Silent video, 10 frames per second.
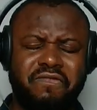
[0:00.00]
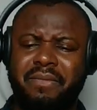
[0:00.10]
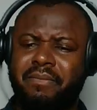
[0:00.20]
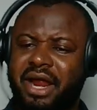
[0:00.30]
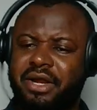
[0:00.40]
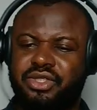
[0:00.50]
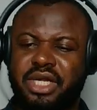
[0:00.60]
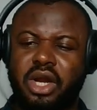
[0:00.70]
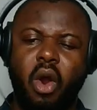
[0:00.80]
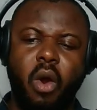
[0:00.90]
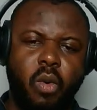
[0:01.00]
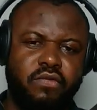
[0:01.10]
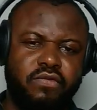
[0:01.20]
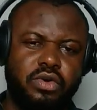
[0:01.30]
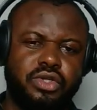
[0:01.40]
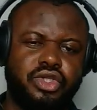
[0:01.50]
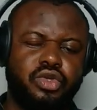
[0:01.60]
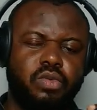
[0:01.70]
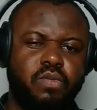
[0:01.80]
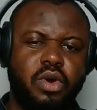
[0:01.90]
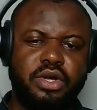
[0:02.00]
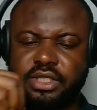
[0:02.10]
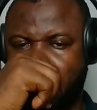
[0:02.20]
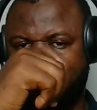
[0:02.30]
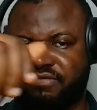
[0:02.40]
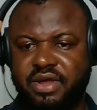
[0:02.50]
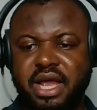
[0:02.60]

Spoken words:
And mind you that all workflows you must have,